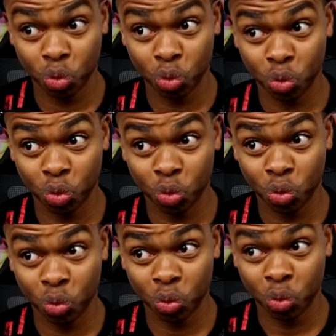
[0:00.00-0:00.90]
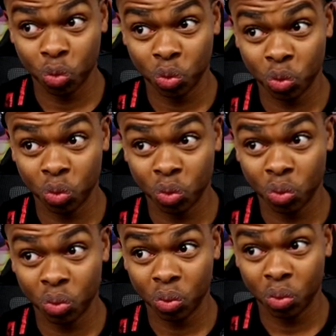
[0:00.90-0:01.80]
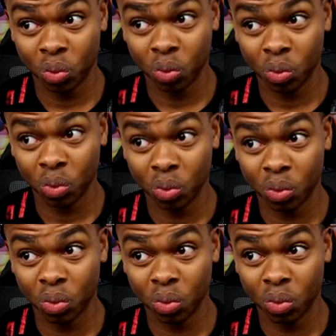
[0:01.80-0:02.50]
The person shown says nothing.